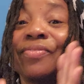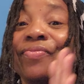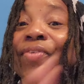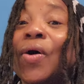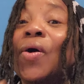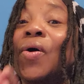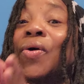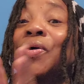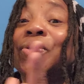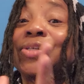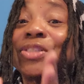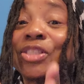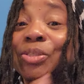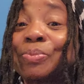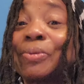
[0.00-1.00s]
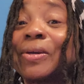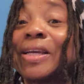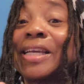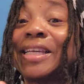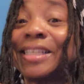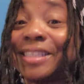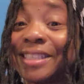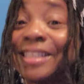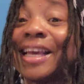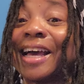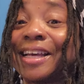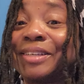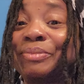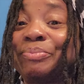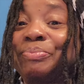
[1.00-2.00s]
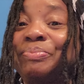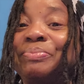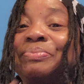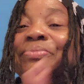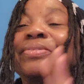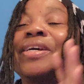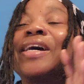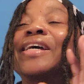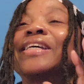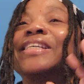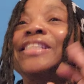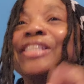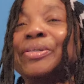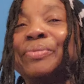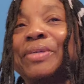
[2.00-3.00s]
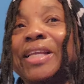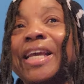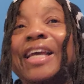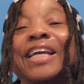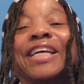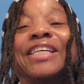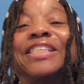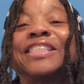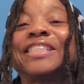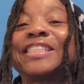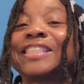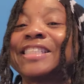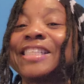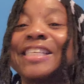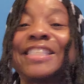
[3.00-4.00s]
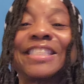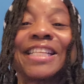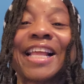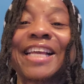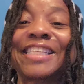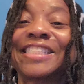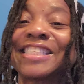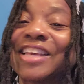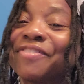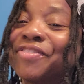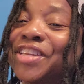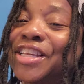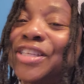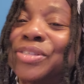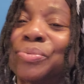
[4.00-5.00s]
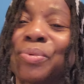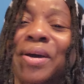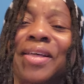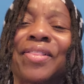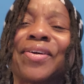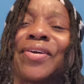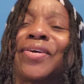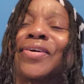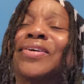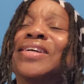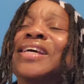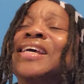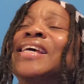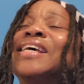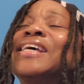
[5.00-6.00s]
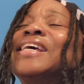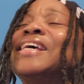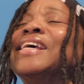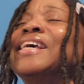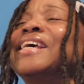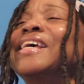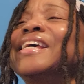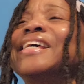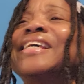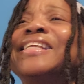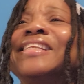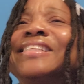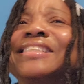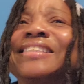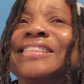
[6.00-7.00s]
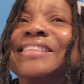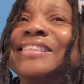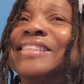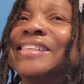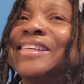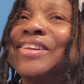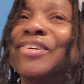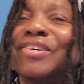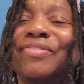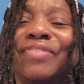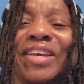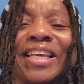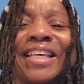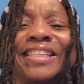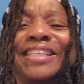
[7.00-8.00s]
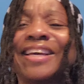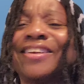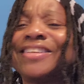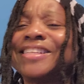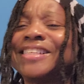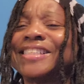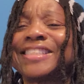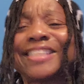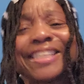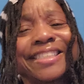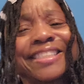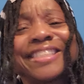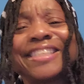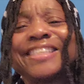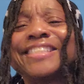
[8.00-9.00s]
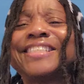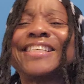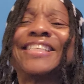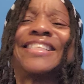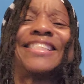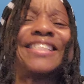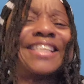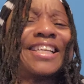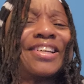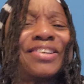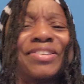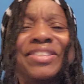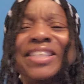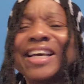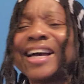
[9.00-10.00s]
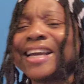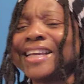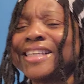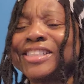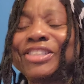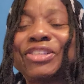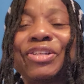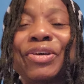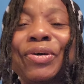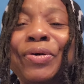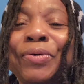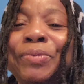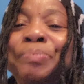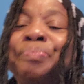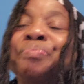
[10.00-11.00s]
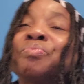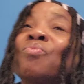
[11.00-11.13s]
fall, spring, yeah, I could deal with that because it's like 70s weather, and you know if I get down in the 60s, it's still nice. You know,